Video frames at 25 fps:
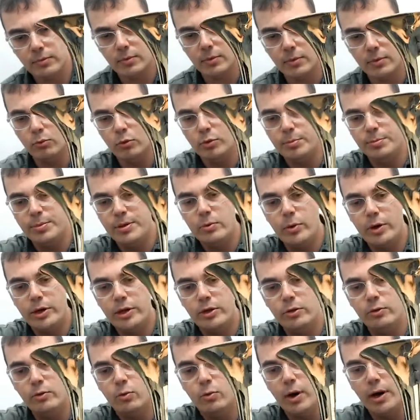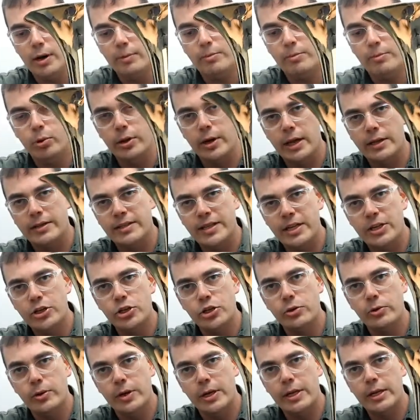would be when you'd want to put a
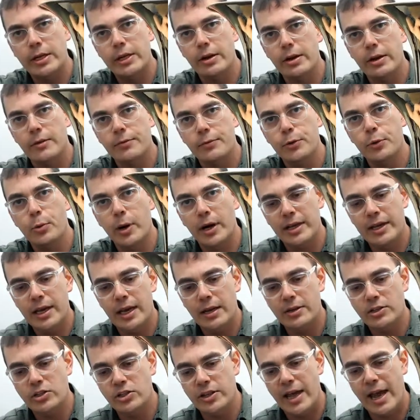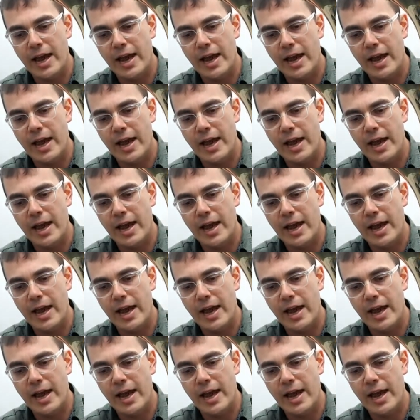tissue in here if you want to catch the